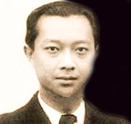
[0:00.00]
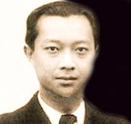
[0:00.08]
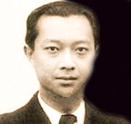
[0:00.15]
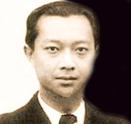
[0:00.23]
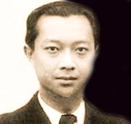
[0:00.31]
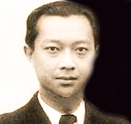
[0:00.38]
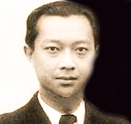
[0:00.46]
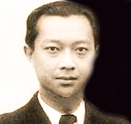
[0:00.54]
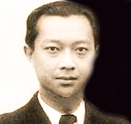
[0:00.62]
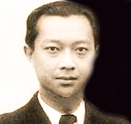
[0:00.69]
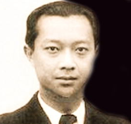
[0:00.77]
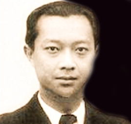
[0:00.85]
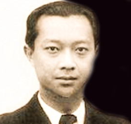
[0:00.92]

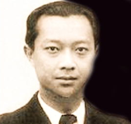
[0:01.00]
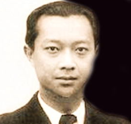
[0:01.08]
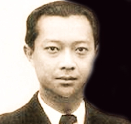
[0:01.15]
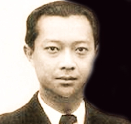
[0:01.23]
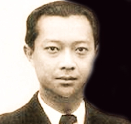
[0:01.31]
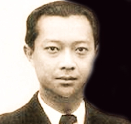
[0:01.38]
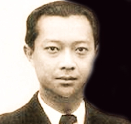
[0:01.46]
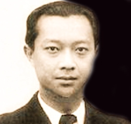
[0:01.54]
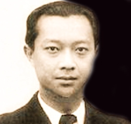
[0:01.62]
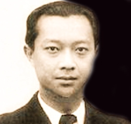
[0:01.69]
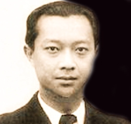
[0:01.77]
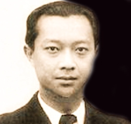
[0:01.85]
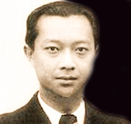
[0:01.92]

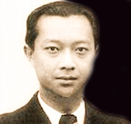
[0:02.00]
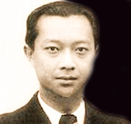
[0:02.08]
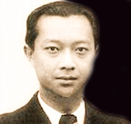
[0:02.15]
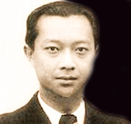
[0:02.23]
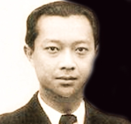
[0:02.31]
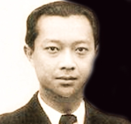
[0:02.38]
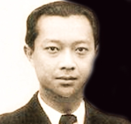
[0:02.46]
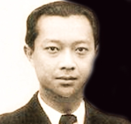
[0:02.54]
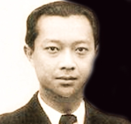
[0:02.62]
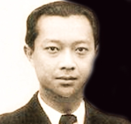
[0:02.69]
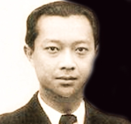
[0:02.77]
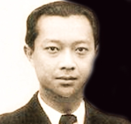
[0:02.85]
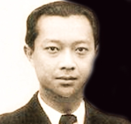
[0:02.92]

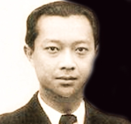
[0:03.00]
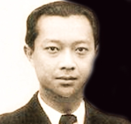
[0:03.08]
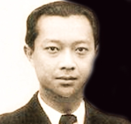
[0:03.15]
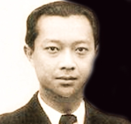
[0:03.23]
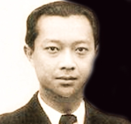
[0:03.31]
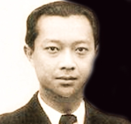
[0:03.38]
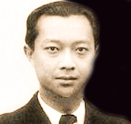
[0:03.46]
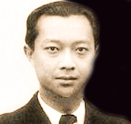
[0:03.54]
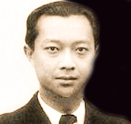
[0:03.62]
(no lip movement)